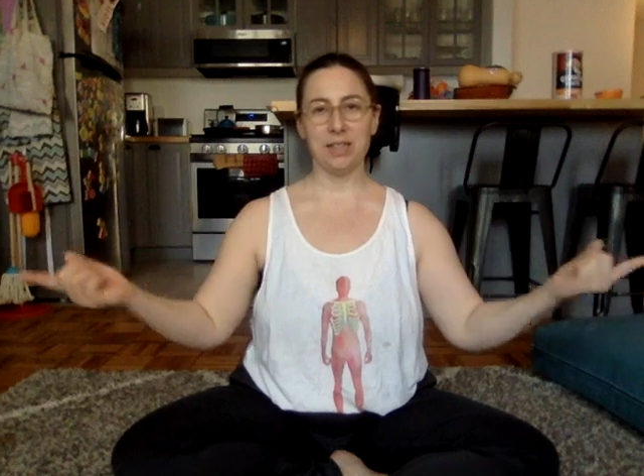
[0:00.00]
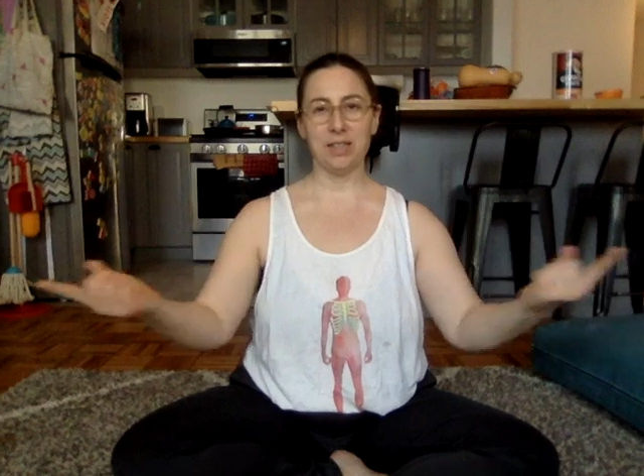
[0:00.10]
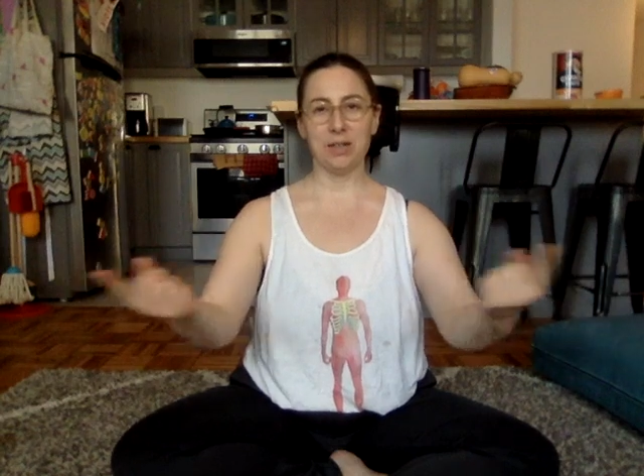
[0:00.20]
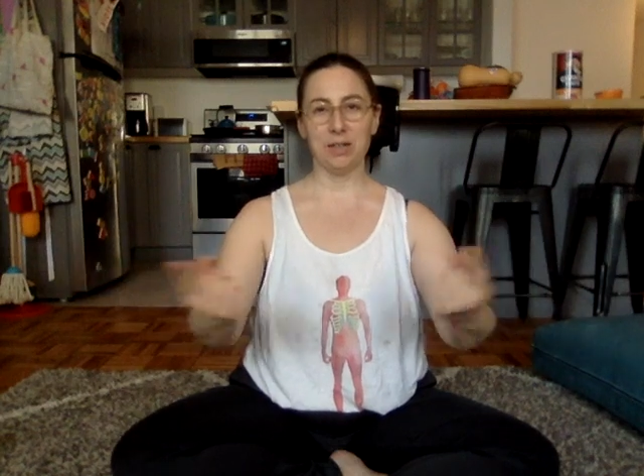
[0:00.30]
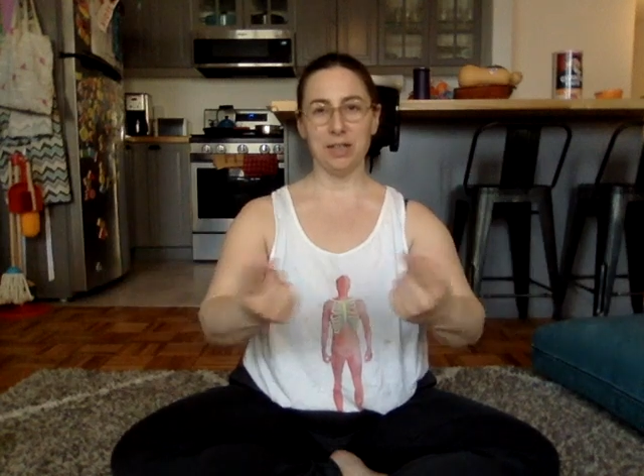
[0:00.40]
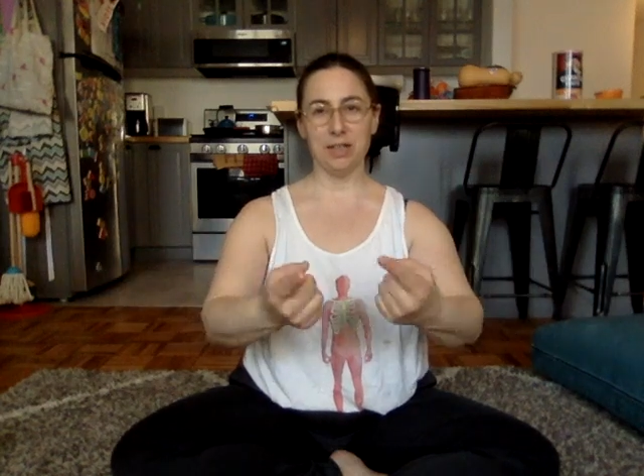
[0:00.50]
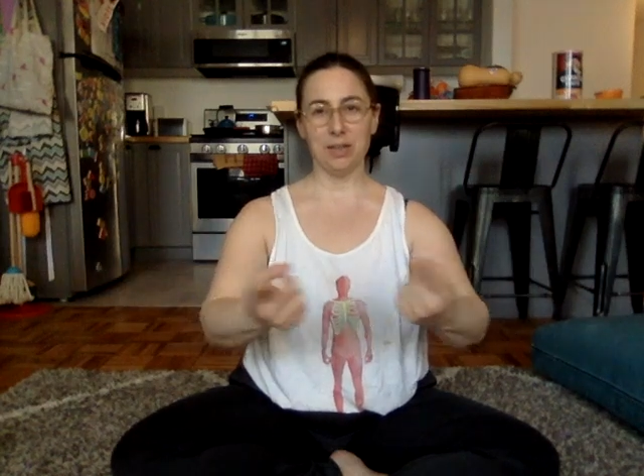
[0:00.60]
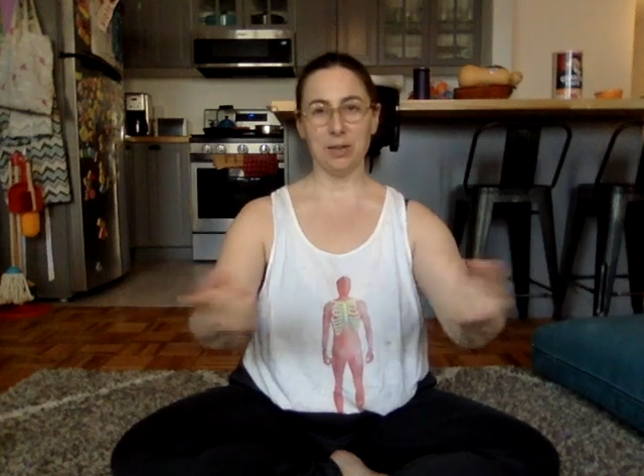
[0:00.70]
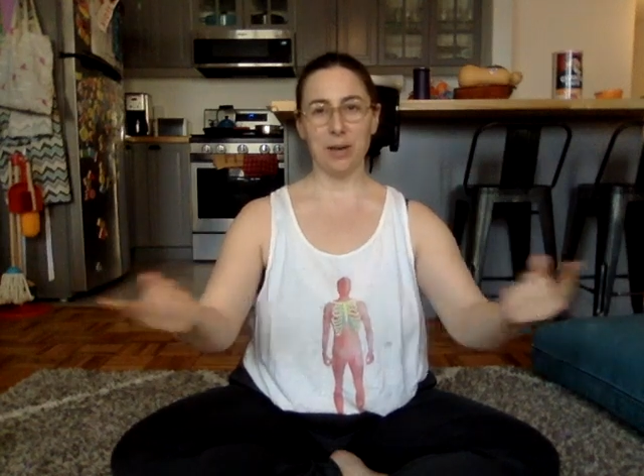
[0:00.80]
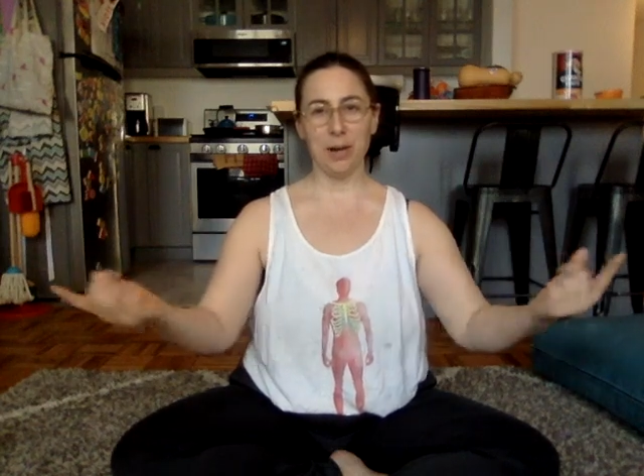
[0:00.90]
degrees
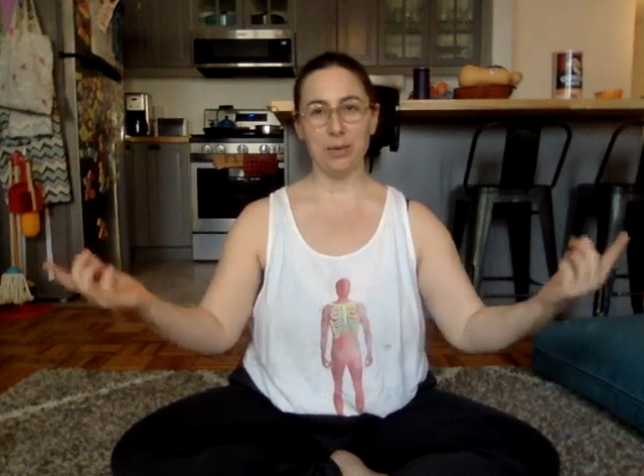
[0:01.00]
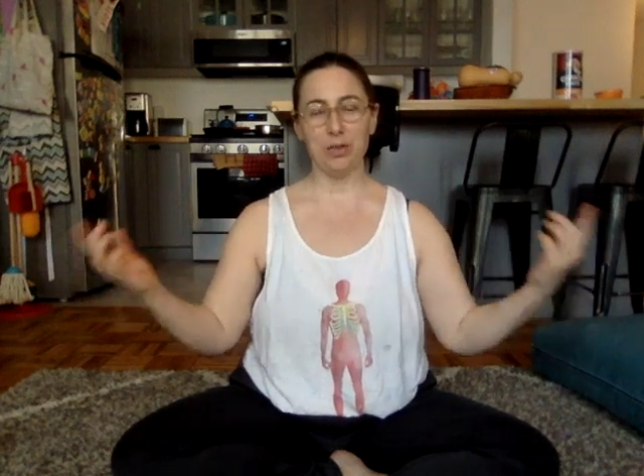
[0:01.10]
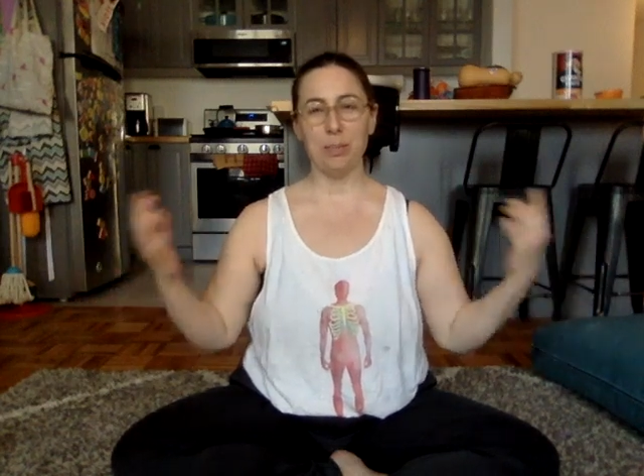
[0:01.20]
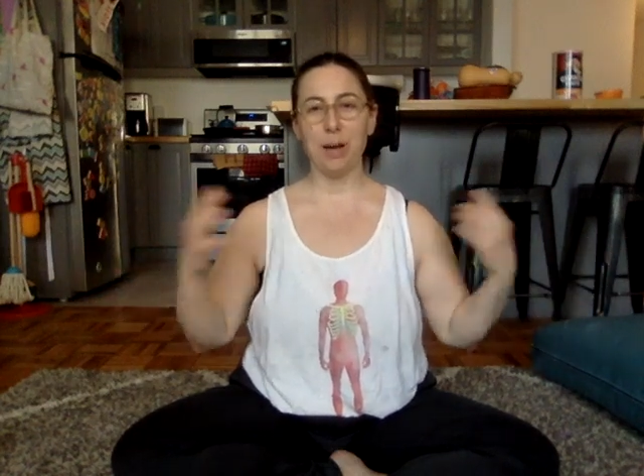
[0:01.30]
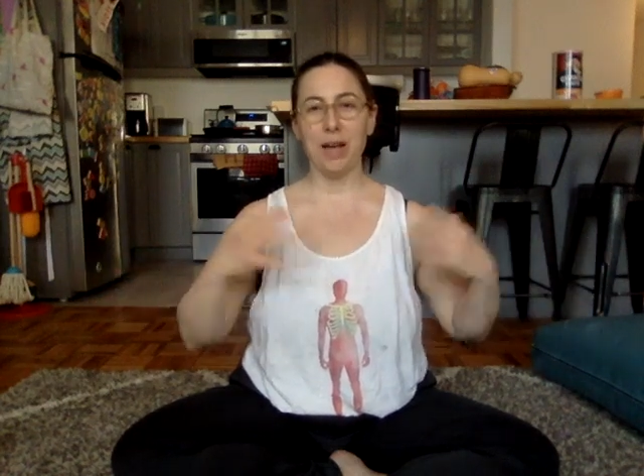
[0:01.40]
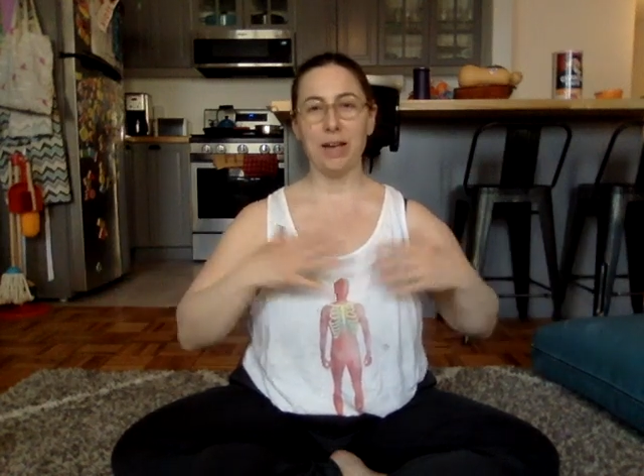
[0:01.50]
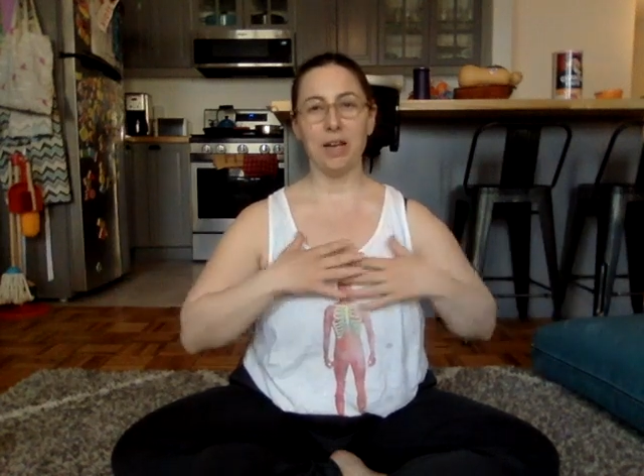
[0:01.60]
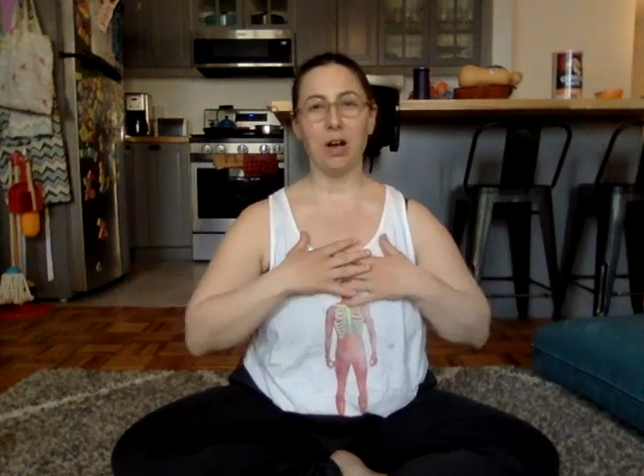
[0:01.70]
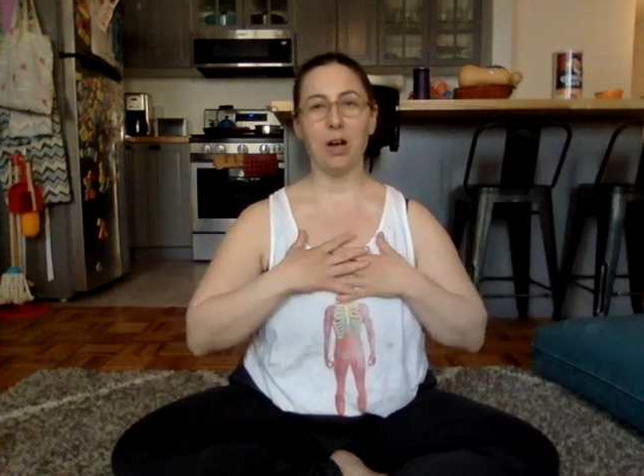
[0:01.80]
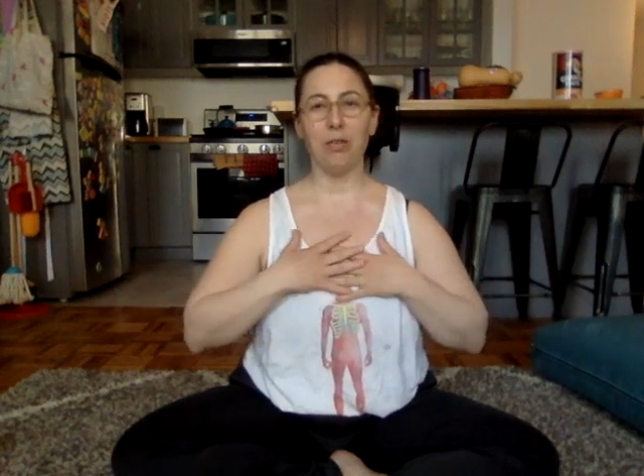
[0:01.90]
around your
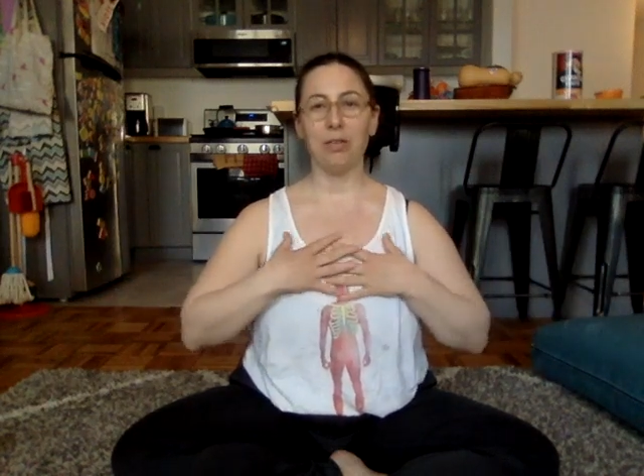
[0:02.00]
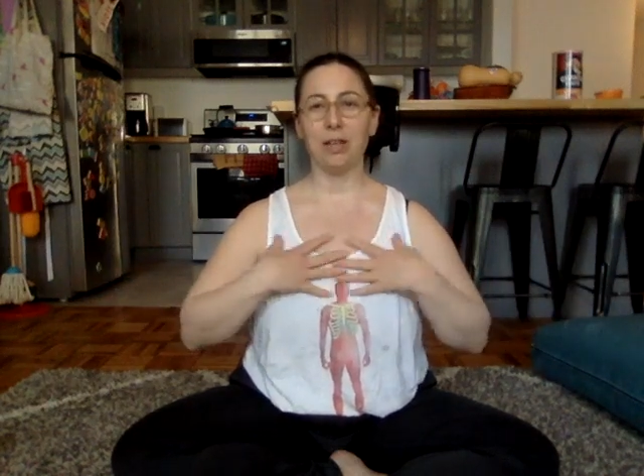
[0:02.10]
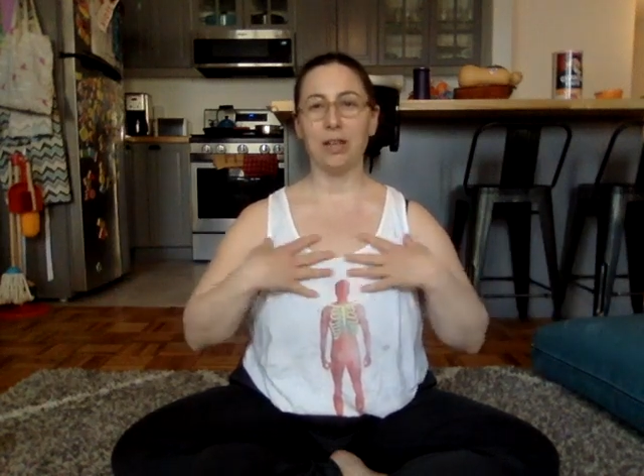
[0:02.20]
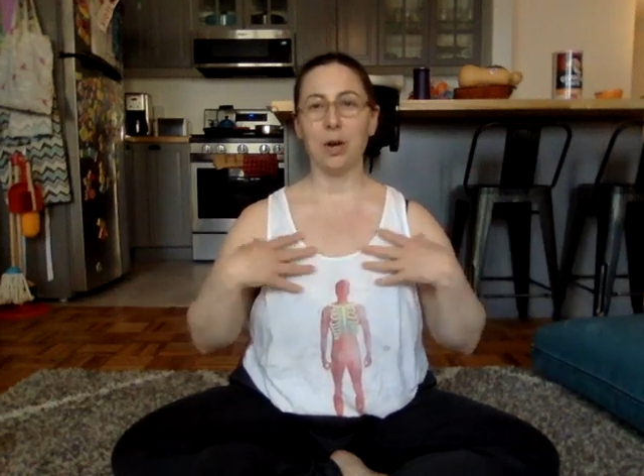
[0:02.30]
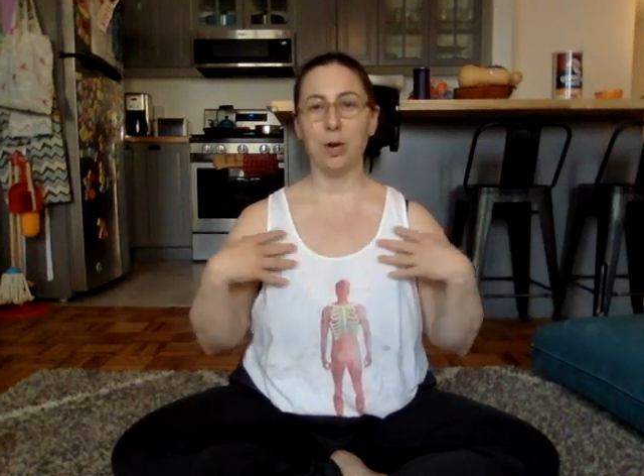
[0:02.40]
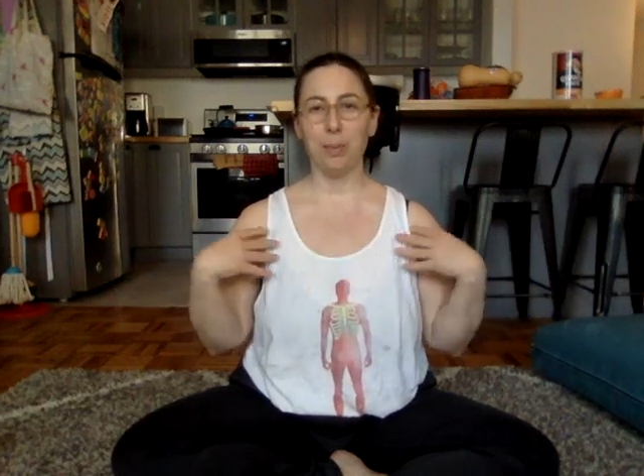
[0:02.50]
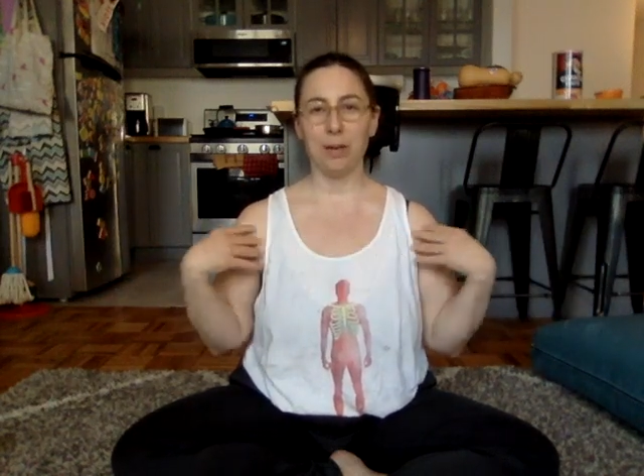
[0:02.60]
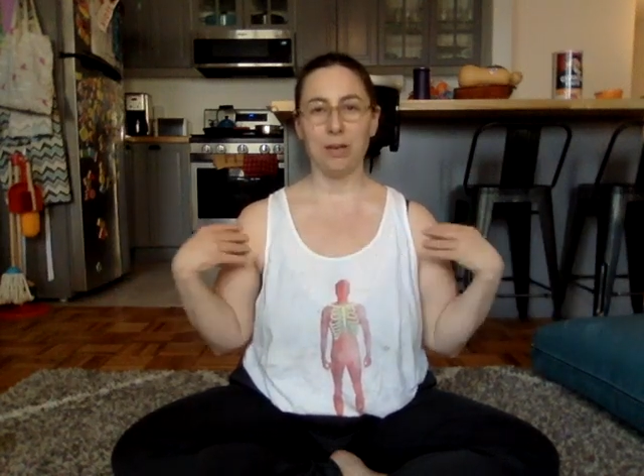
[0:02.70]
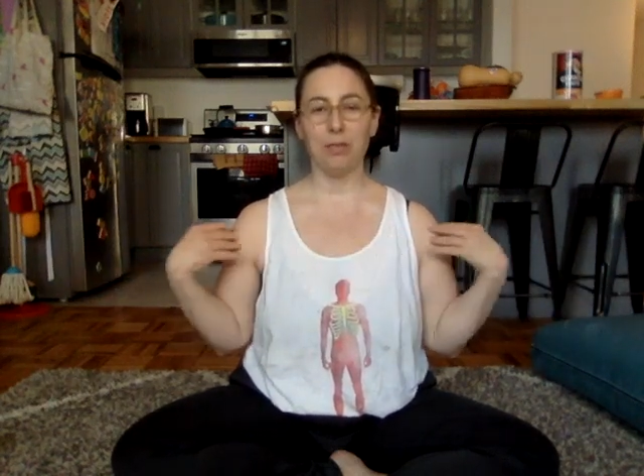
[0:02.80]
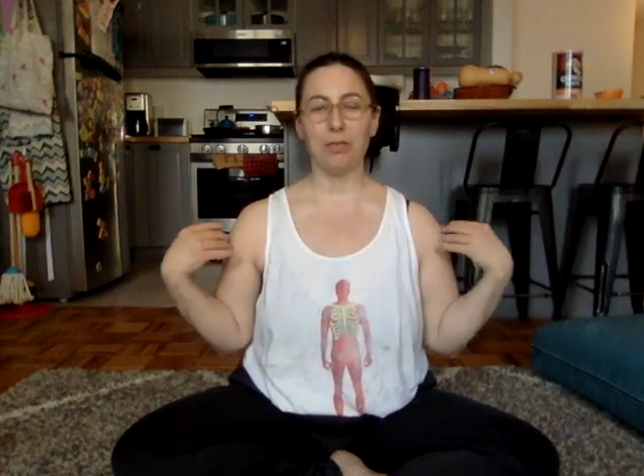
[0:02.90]
body, all feeling open
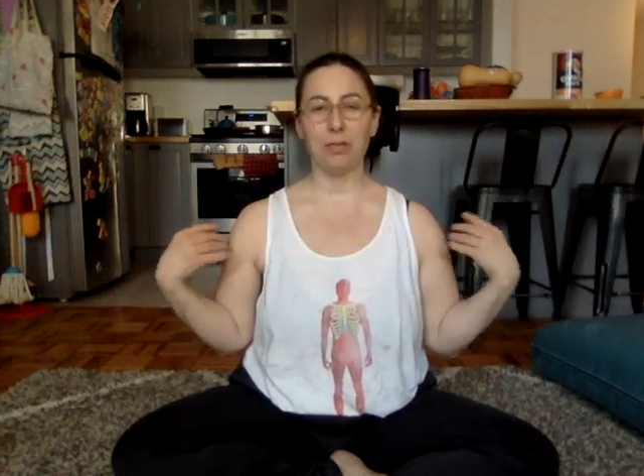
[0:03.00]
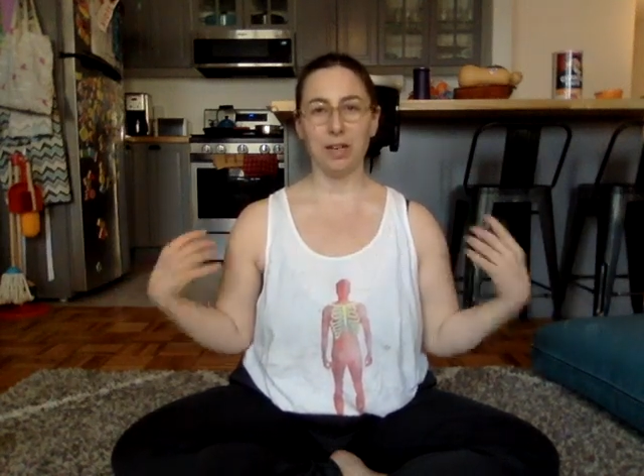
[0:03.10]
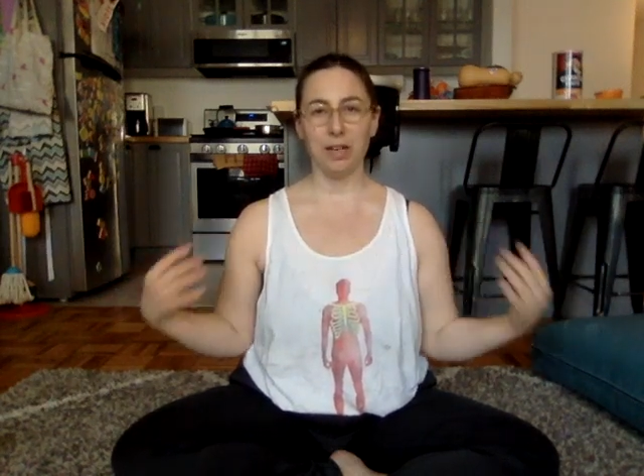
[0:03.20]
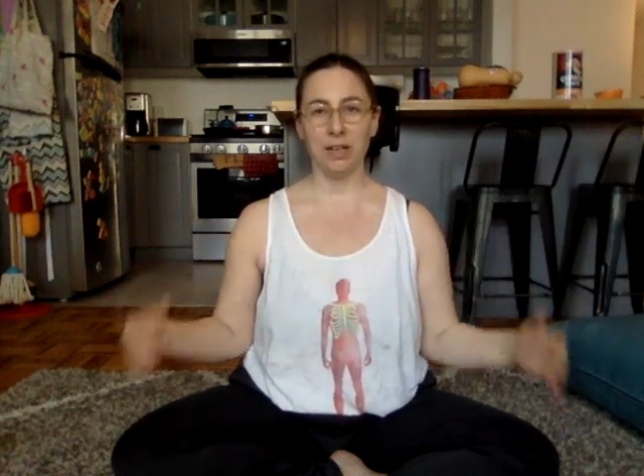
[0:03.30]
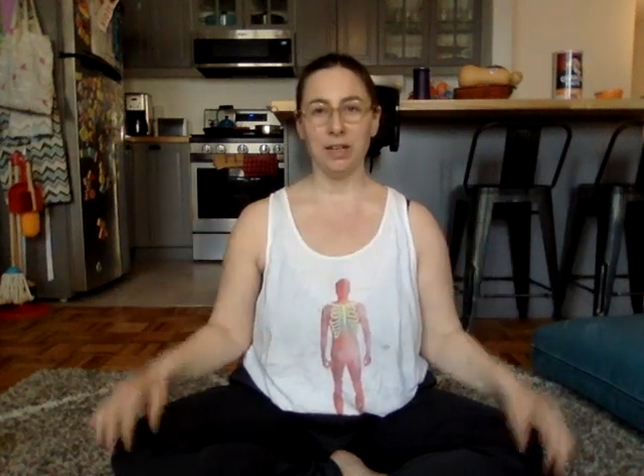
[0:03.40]
and free.